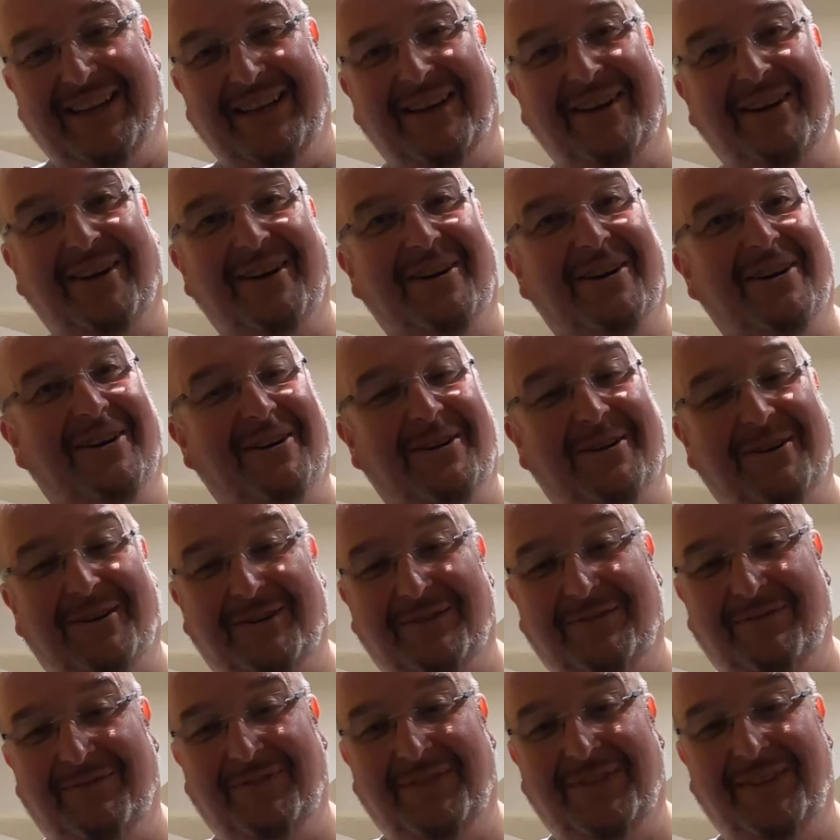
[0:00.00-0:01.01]
Oh,
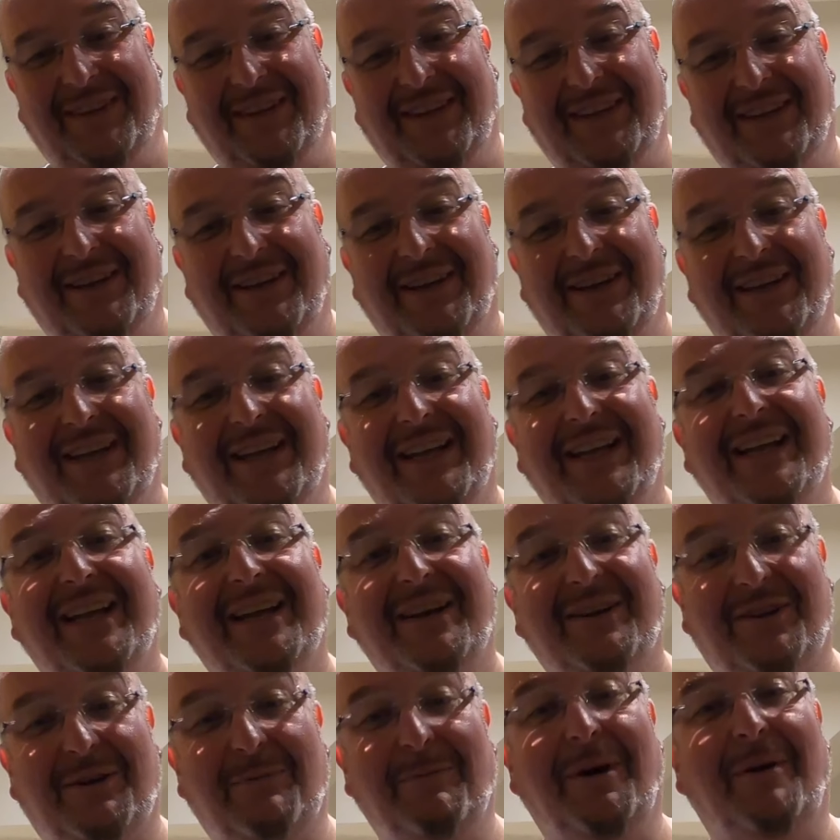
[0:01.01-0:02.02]

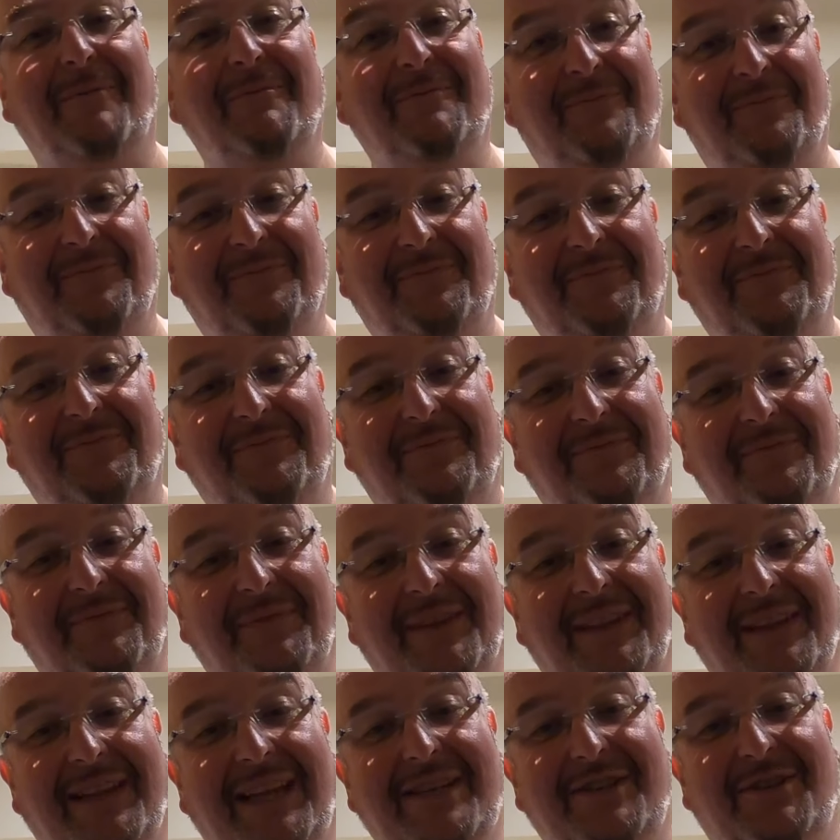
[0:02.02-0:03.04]
come on.
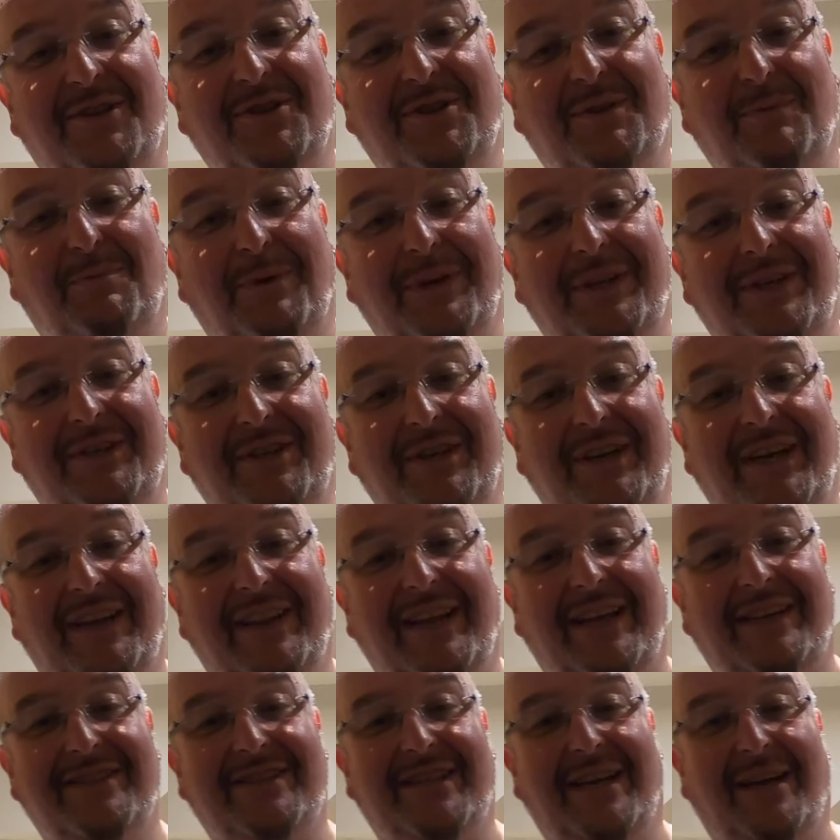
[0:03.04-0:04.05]
Let's just appreciate
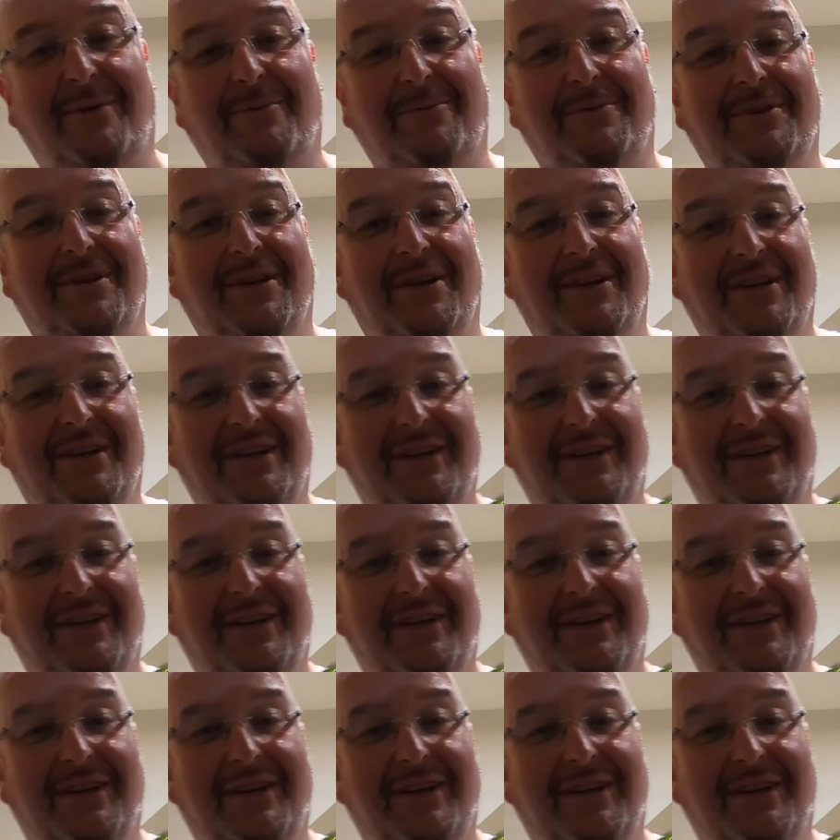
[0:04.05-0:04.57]
that sound.